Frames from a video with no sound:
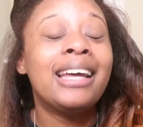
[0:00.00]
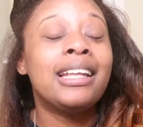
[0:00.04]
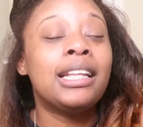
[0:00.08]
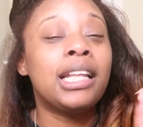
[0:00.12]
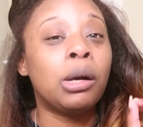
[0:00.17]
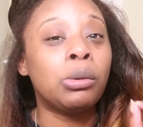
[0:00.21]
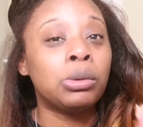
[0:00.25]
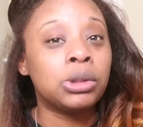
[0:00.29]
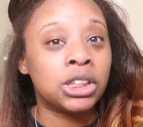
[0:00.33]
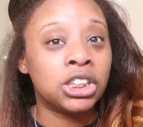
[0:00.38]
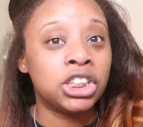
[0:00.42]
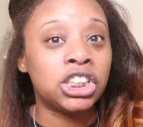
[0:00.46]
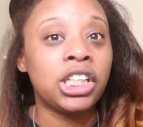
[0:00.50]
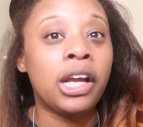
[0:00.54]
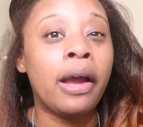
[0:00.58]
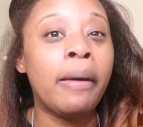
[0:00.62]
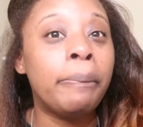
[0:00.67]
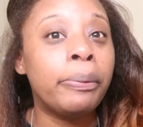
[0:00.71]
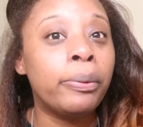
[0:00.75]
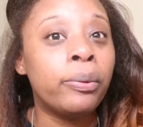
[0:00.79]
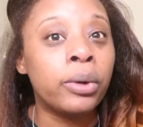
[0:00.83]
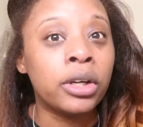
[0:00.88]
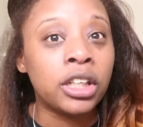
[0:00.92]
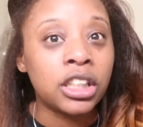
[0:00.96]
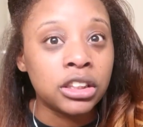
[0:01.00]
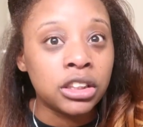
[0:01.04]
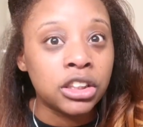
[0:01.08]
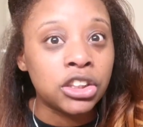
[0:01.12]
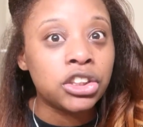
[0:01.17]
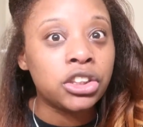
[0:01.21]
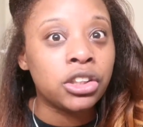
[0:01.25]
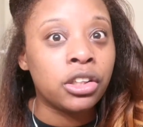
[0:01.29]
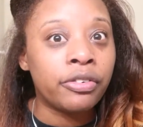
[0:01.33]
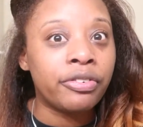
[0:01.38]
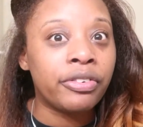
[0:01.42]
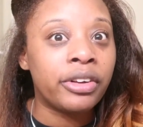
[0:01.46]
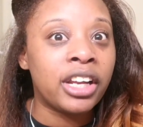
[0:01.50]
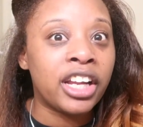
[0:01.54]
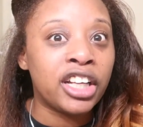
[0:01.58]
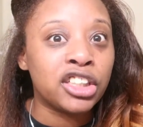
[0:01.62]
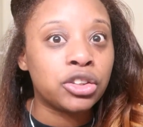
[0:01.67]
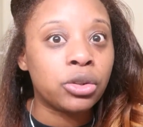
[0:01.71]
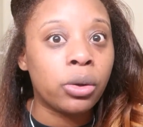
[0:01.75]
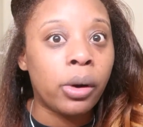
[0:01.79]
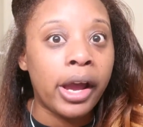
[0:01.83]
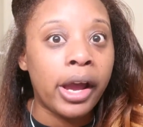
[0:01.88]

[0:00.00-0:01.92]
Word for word: that was a shampoo and conditioner for natural